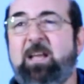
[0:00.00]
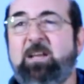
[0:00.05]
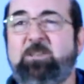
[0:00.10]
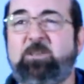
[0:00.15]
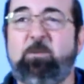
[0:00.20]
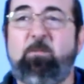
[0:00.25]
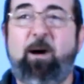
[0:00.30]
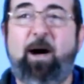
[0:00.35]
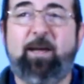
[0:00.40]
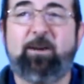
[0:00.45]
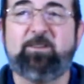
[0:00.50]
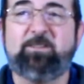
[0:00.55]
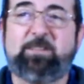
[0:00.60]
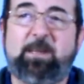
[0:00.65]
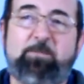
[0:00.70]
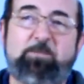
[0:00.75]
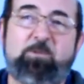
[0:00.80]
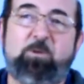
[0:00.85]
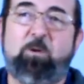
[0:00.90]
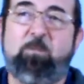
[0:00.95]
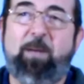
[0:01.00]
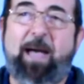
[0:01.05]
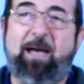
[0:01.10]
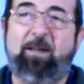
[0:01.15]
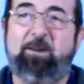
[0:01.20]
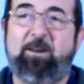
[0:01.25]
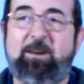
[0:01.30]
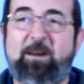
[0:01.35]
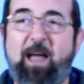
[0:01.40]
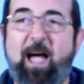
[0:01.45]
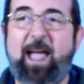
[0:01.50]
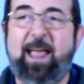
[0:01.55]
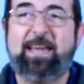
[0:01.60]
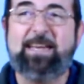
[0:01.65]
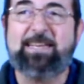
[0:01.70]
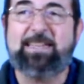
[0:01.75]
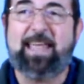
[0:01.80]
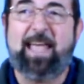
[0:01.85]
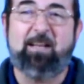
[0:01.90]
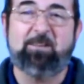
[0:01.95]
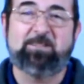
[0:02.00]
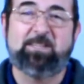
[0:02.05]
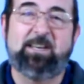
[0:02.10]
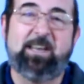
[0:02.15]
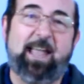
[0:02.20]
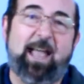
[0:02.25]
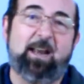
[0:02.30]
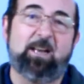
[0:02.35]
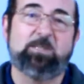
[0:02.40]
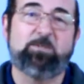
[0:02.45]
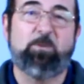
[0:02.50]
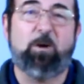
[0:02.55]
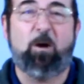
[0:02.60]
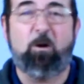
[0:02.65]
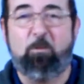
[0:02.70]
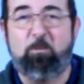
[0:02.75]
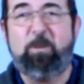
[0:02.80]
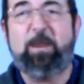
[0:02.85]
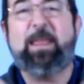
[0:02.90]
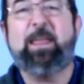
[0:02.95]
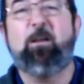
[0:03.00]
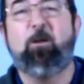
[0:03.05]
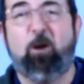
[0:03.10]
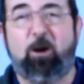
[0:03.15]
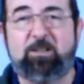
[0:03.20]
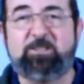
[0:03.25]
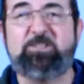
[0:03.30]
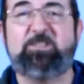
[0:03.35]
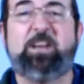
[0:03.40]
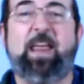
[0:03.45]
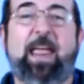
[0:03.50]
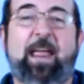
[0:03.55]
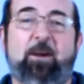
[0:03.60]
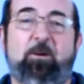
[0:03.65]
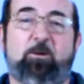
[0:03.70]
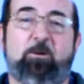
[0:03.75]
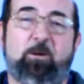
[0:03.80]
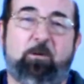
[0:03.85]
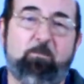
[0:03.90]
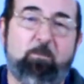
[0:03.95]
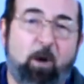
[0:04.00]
to models up to about 9,000 gallons per hour being our standard.